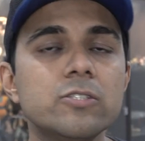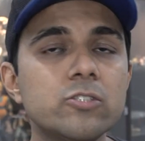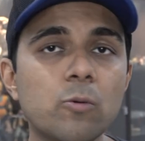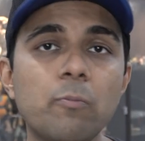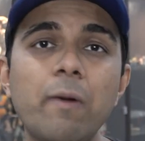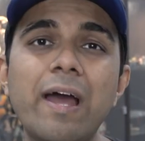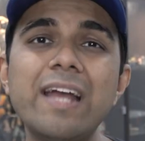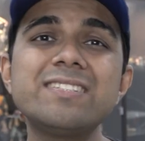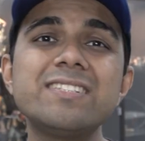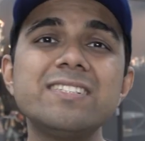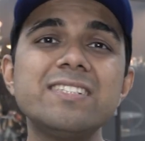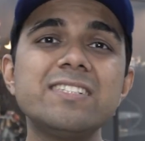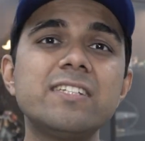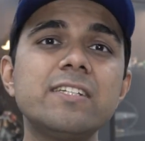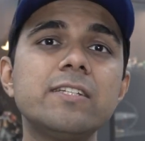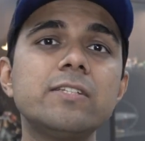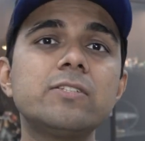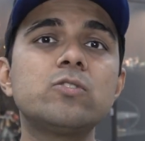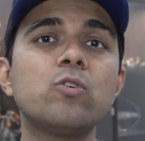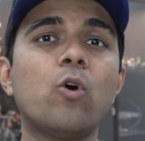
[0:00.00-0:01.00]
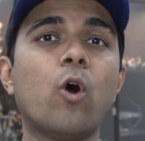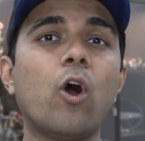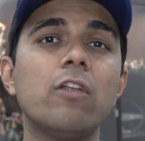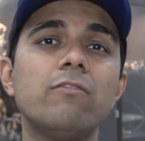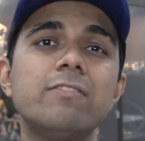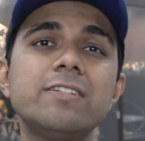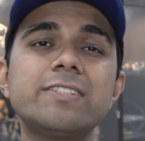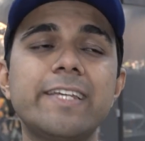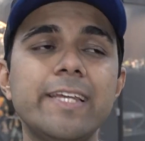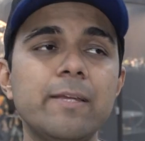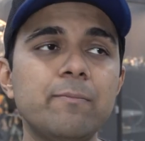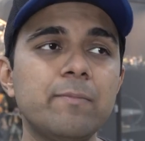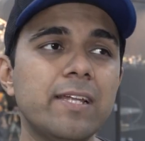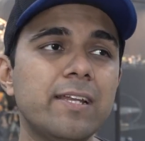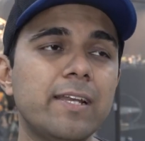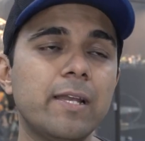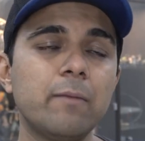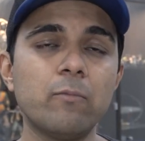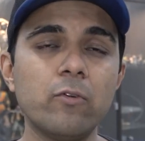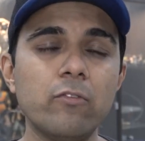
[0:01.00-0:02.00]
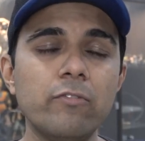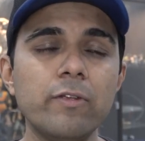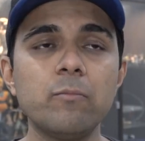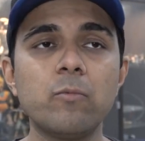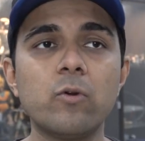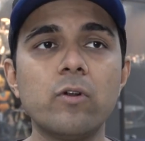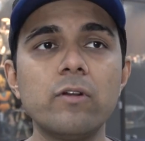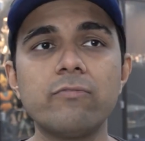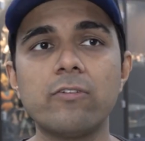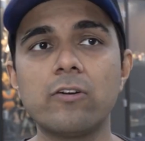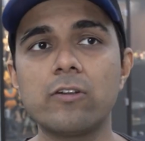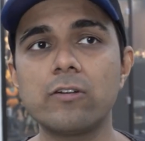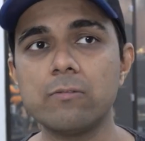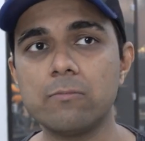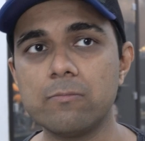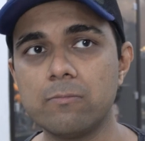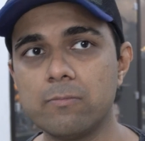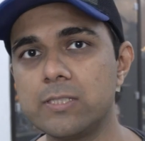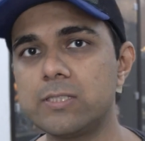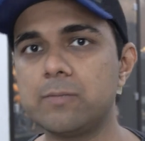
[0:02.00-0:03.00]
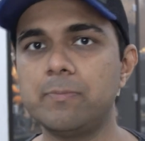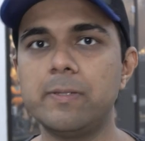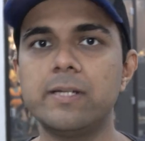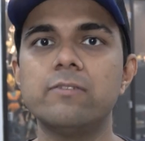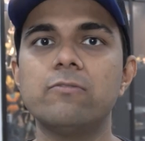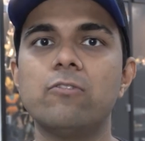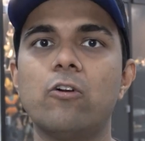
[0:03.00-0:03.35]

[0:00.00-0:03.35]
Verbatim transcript: So my suggestion is to always keep them in movie mode for a much better